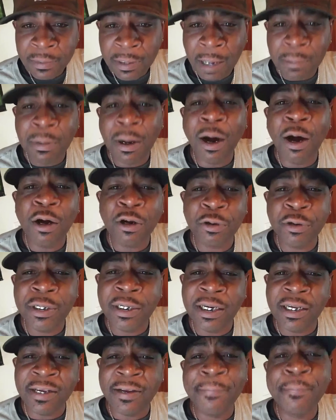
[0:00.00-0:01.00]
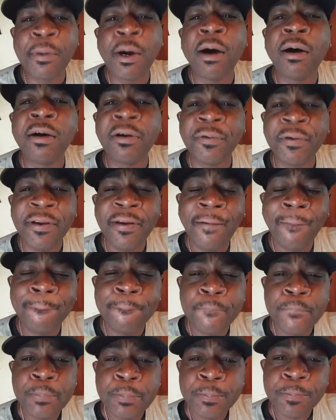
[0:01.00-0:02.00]
I'm hungry, nigga. I'm hungry.
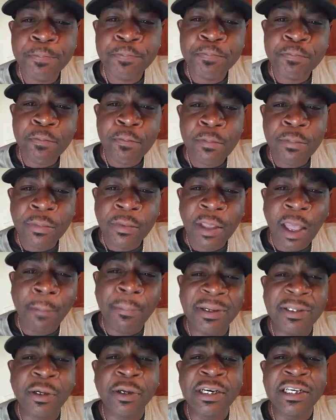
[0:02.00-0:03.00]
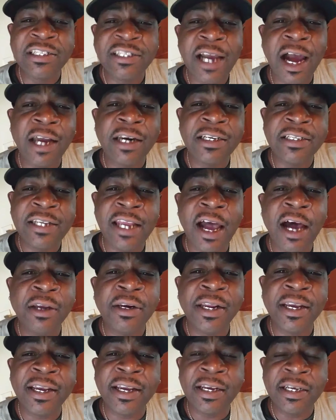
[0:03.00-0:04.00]
I'm about to go to
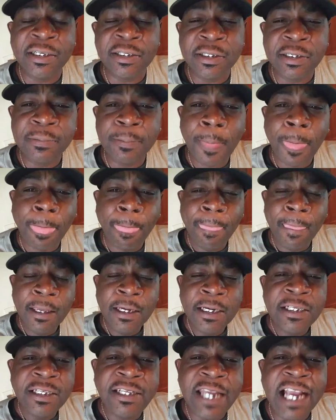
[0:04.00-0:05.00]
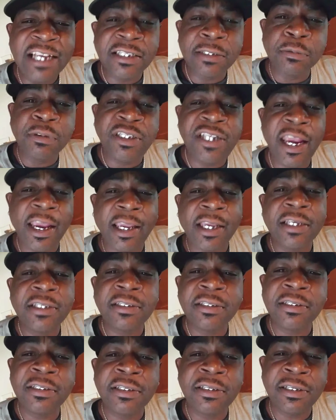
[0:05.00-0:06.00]
Chinatown, nigga, and chase some
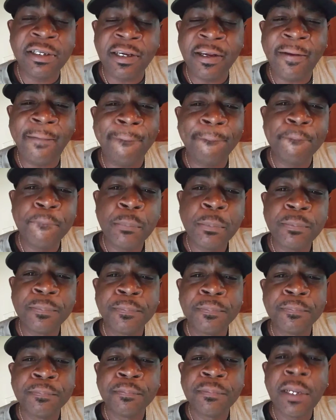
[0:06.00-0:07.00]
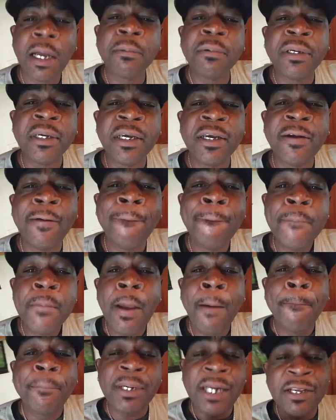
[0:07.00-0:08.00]
chickens and shit. I'm good.
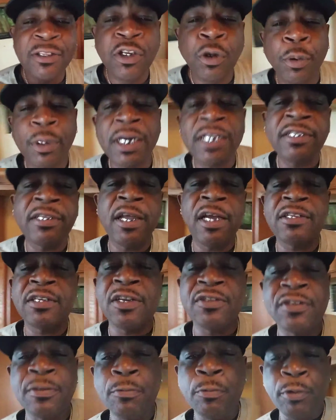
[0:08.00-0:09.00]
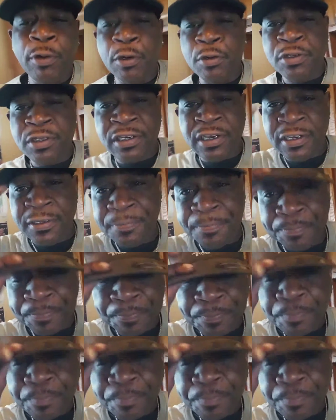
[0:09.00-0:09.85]
But I do want to touch on some real shit.